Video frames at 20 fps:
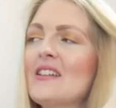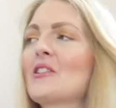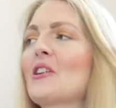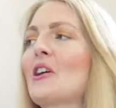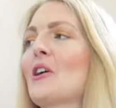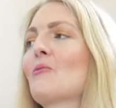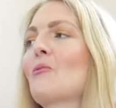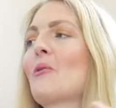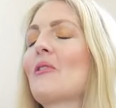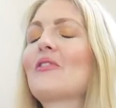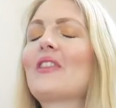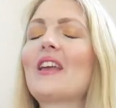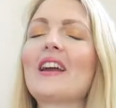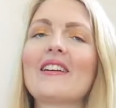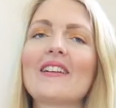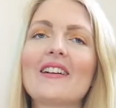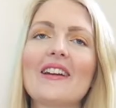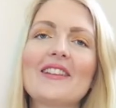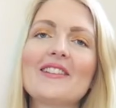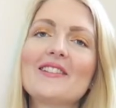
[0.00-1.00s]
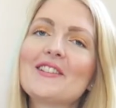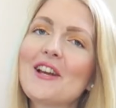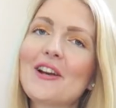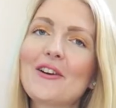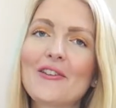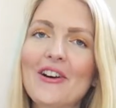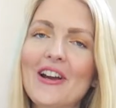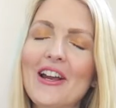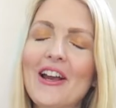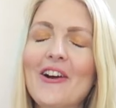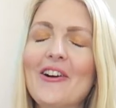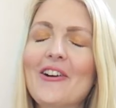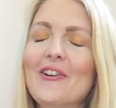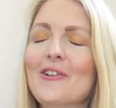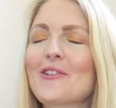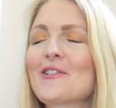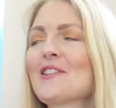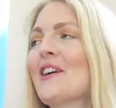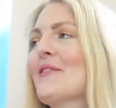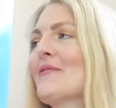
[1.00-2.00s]
not with their interior
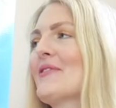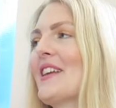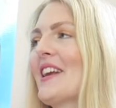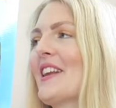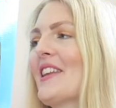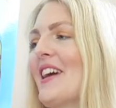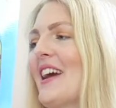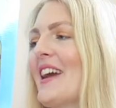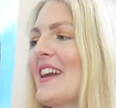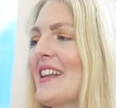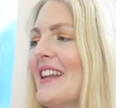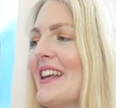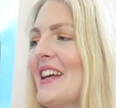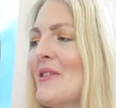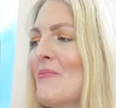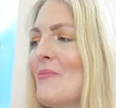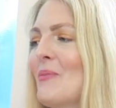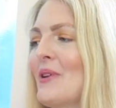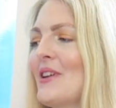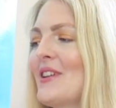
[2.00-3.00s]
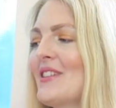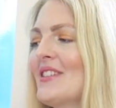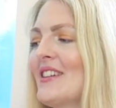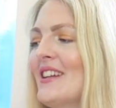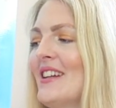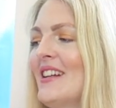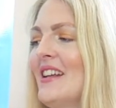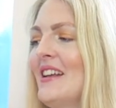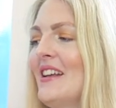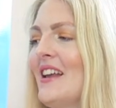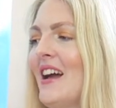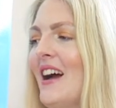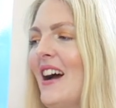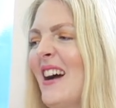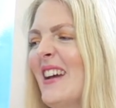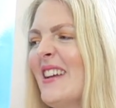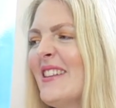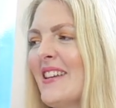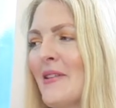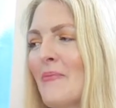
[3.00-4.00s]
or something like that. But
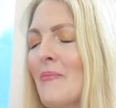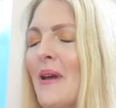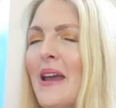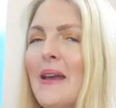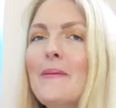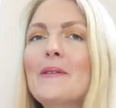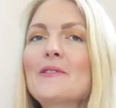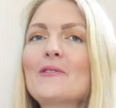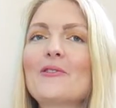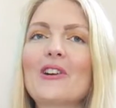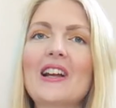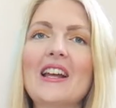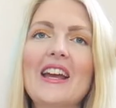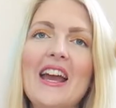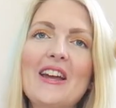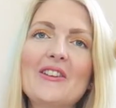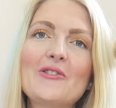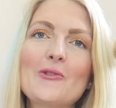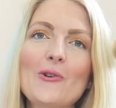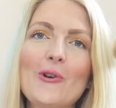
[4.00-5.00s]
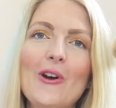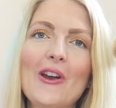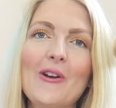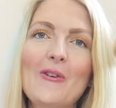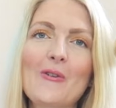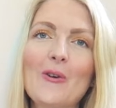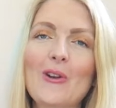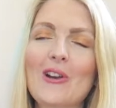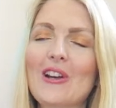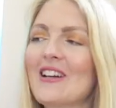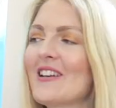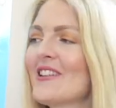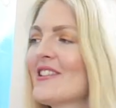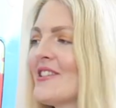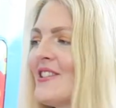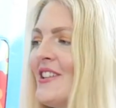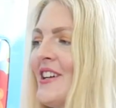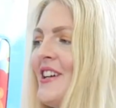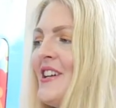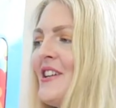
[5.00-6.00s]
I think babies really enjoy
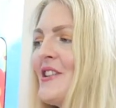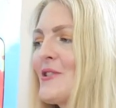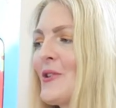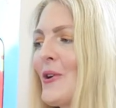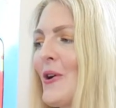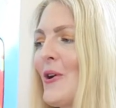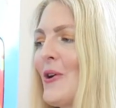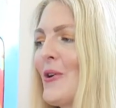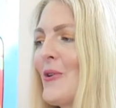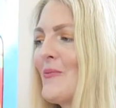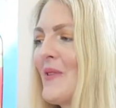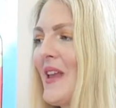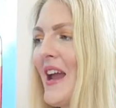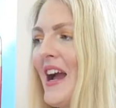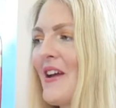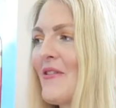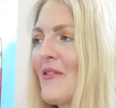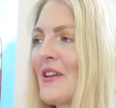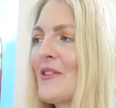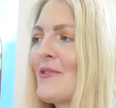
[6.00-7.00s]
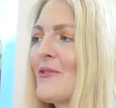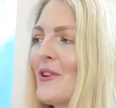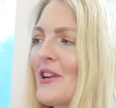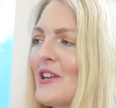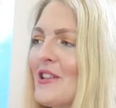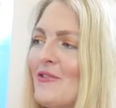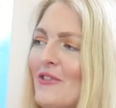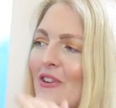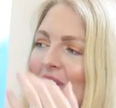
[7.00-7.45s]
colors. So yeah, I went for this